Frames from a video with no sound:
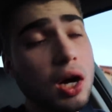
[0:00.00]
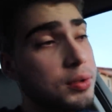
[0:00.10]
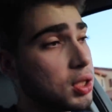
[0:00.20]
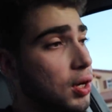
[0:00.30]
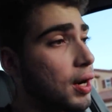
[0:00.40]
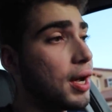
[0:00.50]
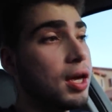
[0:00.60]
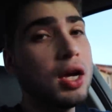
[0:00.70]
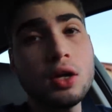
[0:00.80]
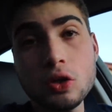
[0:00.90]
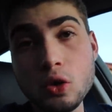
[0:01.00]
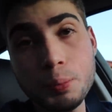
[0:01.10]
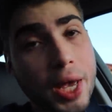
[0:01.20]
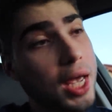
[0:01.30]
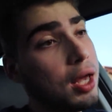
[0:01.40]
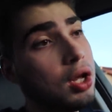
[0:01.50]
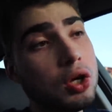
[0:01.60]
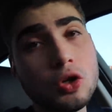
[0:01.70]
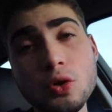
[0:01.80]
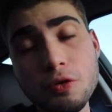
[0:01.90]
I was like, all right, new pan,
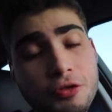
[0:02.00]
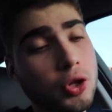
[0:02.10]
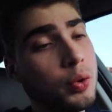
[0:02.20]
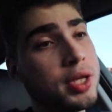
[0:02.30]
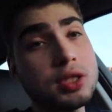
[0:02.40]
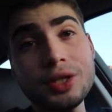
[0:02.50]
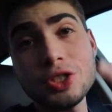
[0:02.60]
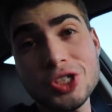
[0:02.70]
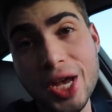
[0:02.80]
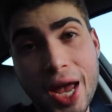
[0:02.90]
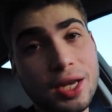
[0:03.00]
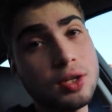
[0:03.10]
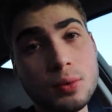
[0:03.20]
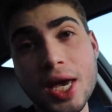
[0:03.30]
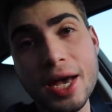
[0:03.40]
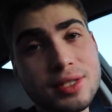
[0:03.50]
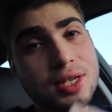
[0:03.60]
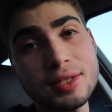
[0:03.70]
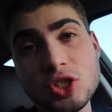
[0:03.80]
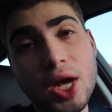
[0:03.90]
new fluids, check, new
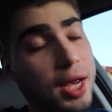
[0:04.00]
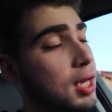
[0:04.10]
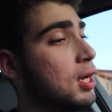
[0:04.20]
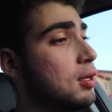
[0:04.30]
gasket, check.